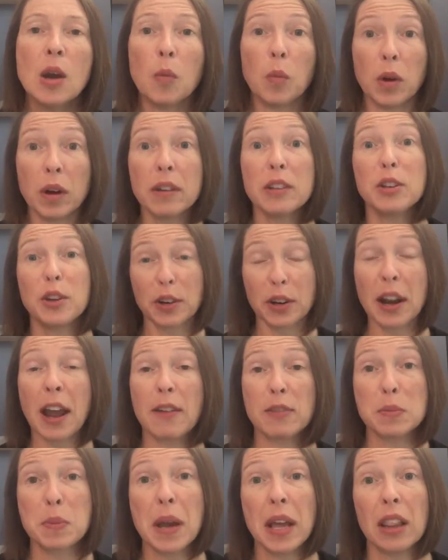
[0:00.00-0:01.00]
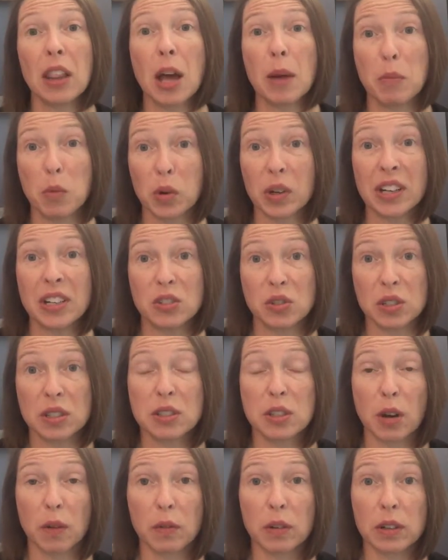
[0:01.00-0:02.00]
Well, you're going to have to pay a lot more
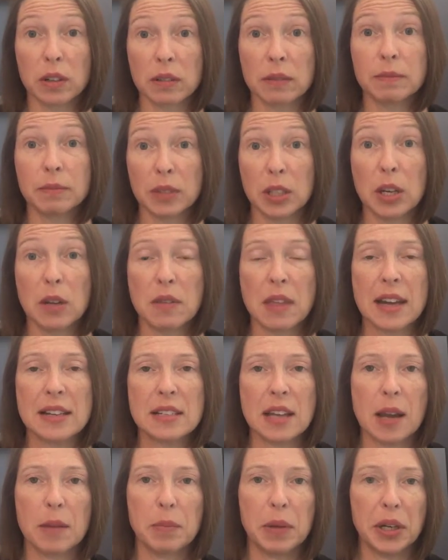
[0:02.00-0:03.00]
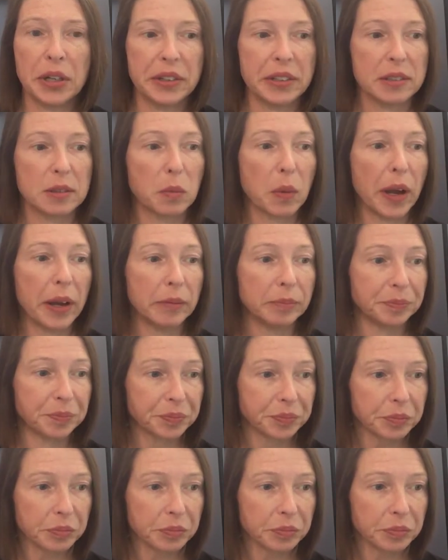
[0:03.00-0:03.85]
interest over, that time period as well.